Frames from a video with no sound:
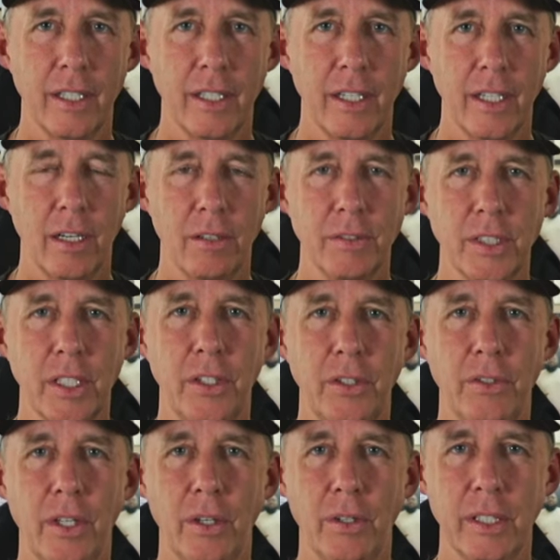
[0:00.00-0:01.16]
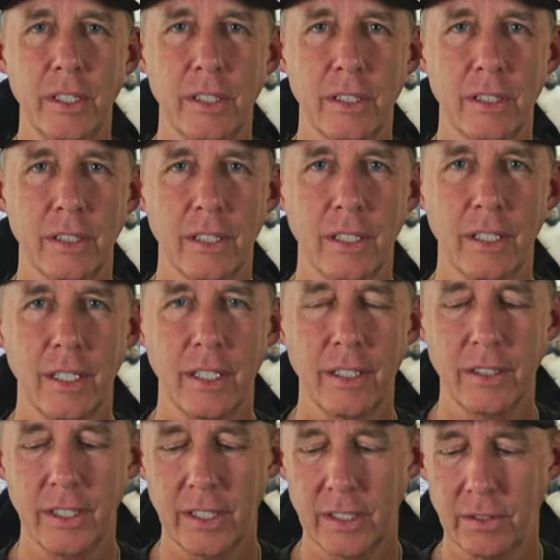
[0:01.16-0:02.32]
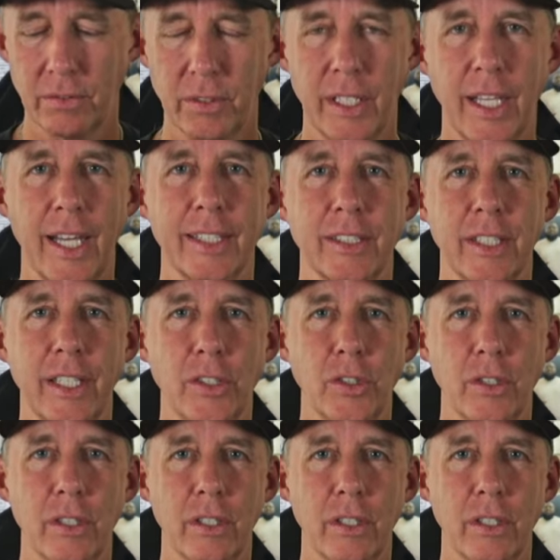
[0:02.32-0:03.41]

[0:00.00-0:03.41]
And all of a sudden, you notice a sense of relaxation.